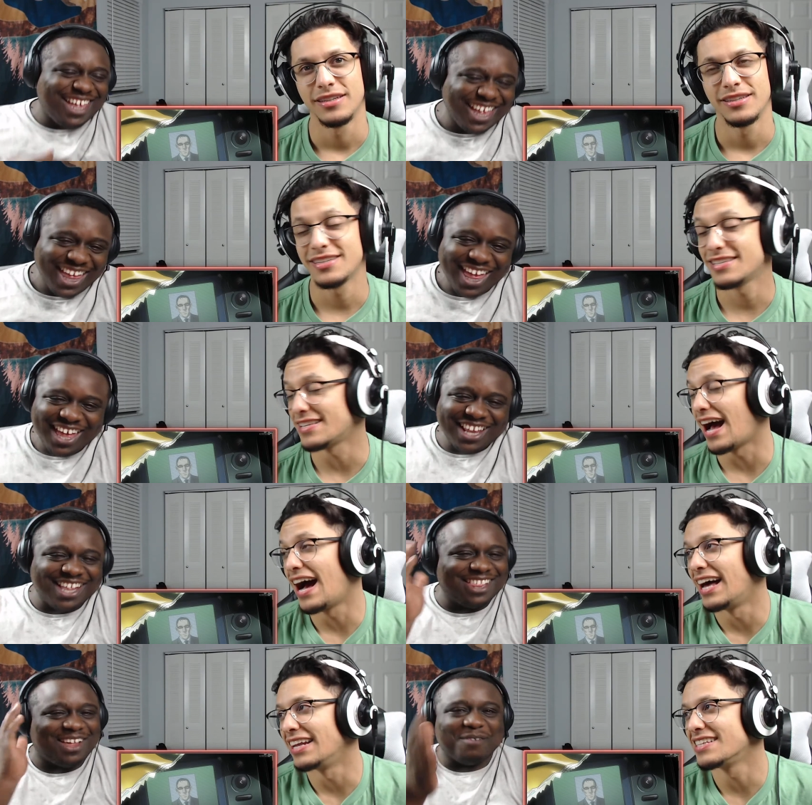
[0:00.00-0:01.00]
Speaker 1: This is
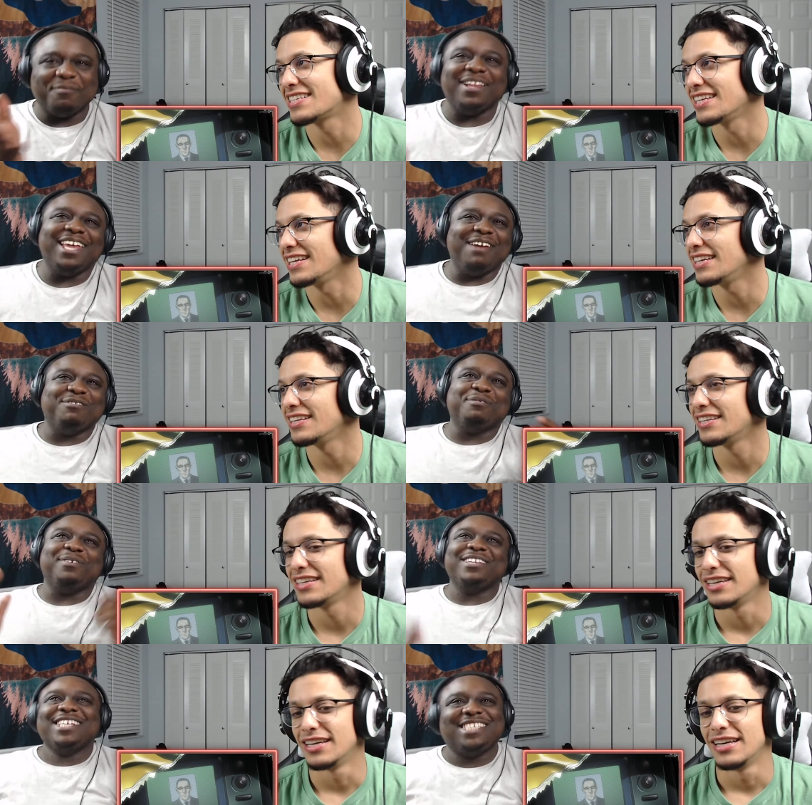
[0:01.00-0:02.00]
honestly this is unbelievable.
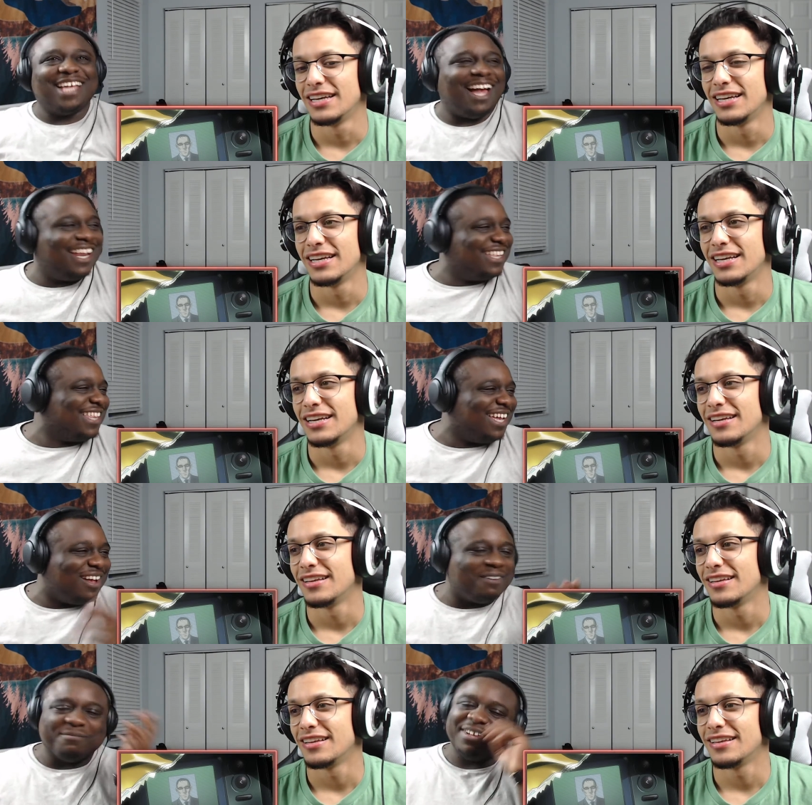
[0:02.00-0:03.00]
This is honestly
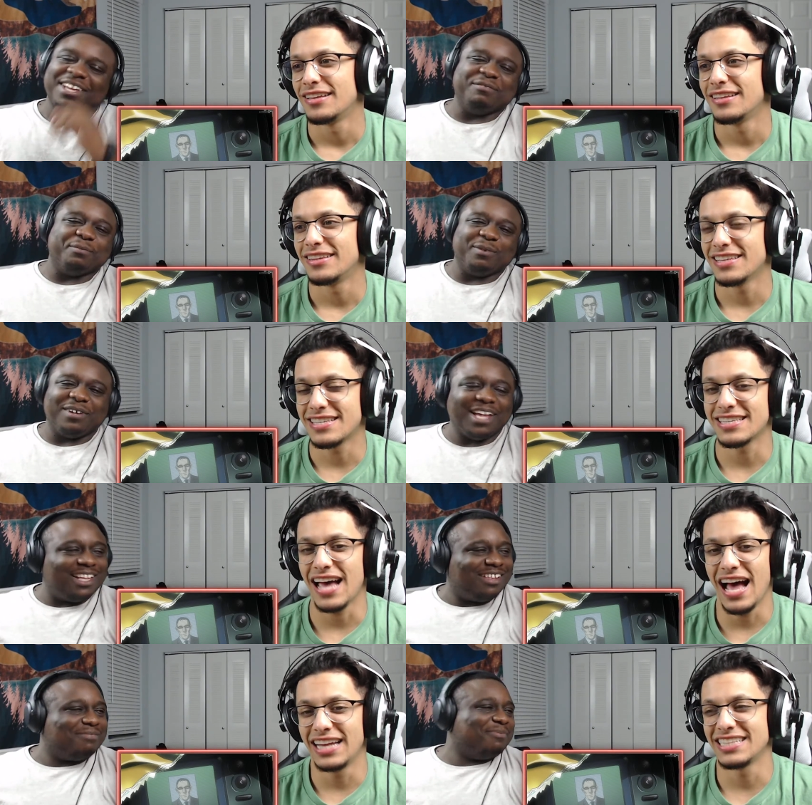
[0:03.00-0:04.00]
unbelievable. This is
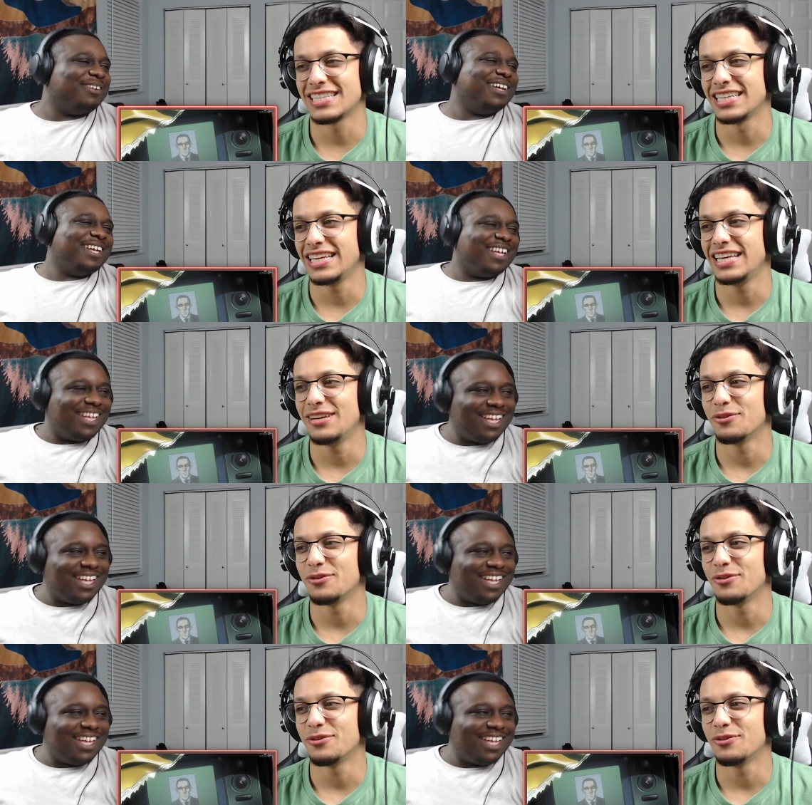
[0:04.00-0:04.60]
honestly this